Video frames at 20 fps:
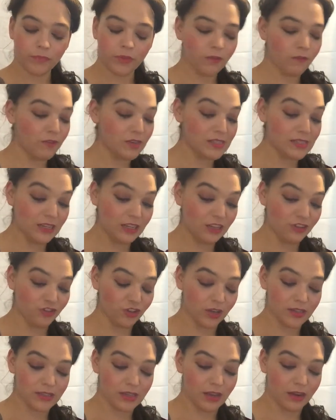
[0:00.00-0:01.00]
Vizzini shook
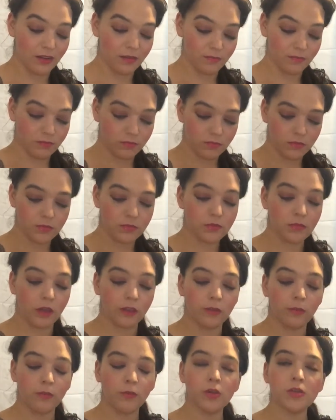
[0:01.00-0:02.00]
his head. Take
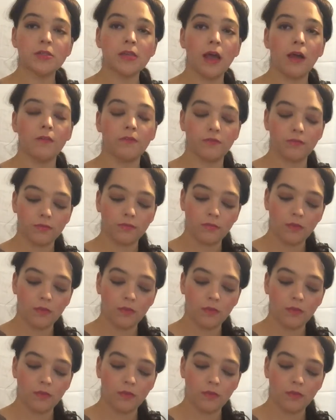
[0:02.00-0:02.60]
them yourself.